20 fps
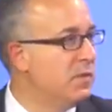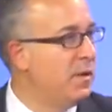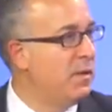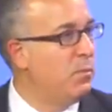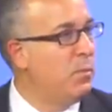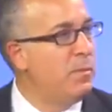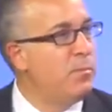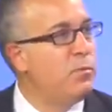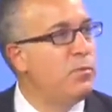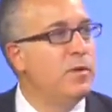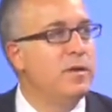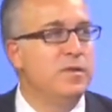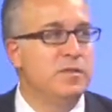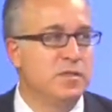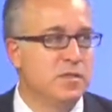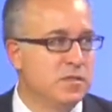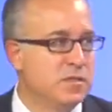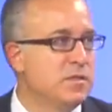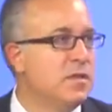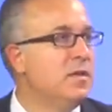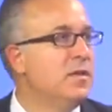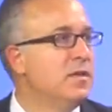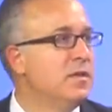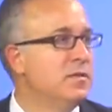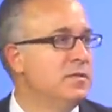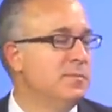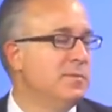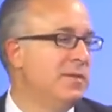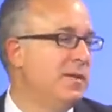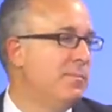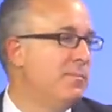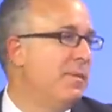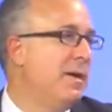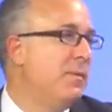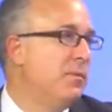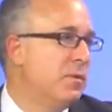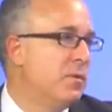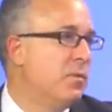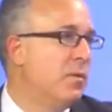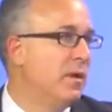At what point is this something that
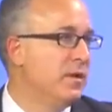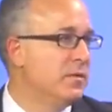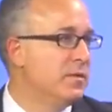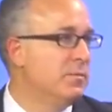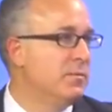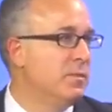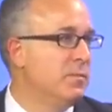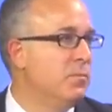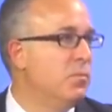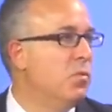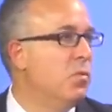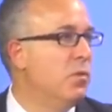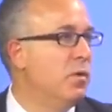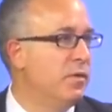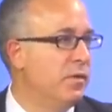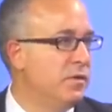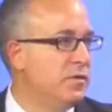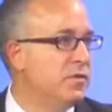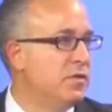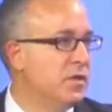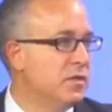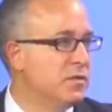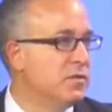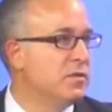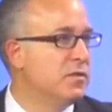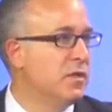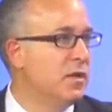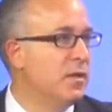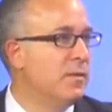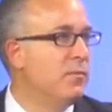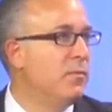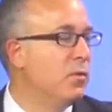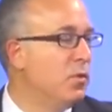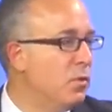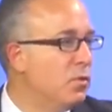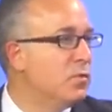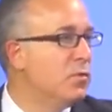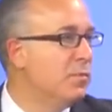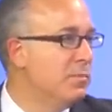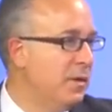might require something more than just um,
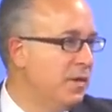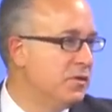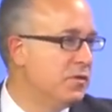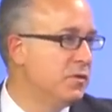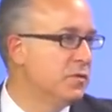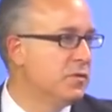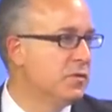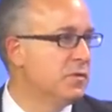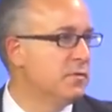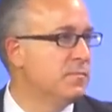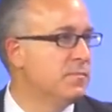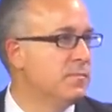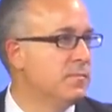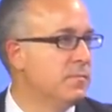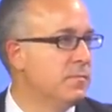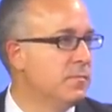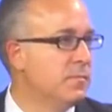local measures? Sure.